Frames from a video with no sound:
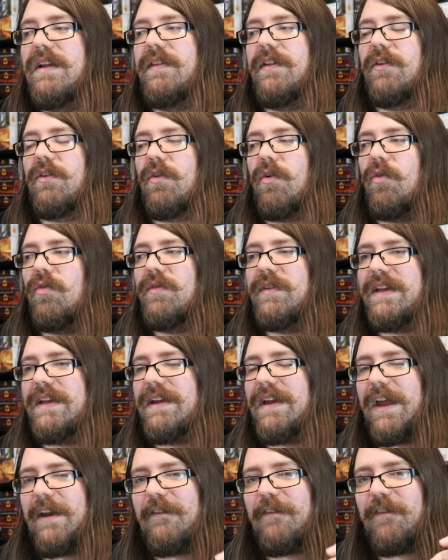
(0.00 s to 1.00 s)
There are
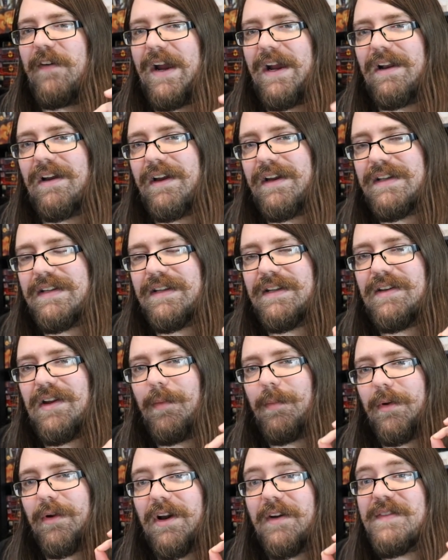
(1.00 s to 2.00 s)
only a finite
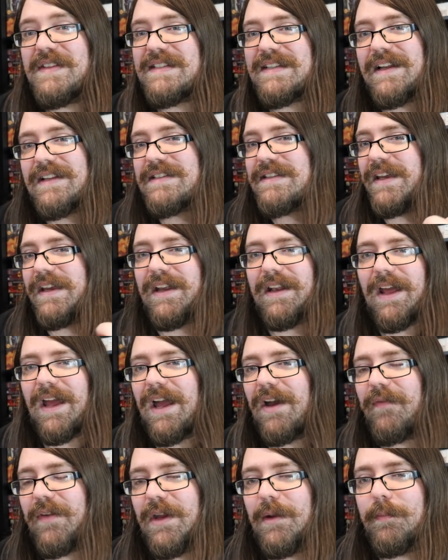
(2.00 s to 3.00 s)
number of sets they can
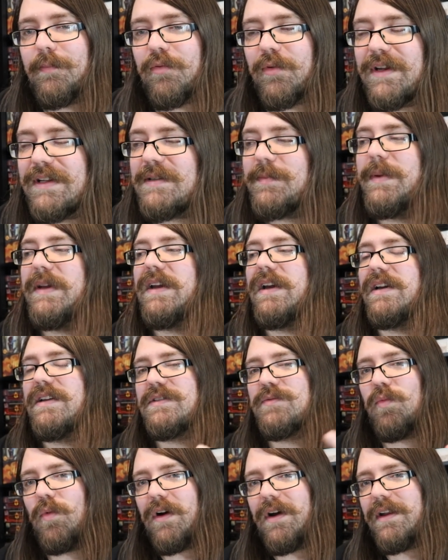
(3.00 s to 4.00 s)
have in print
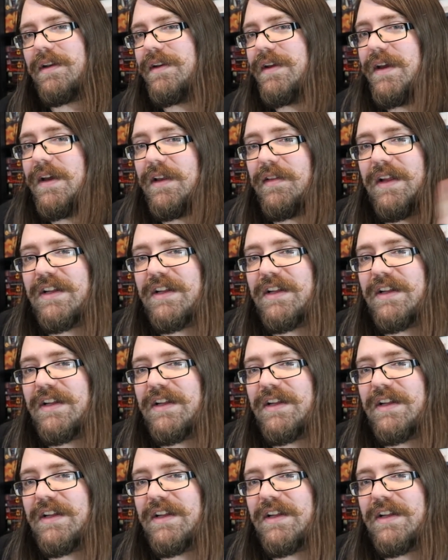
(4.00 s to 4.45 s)
because one,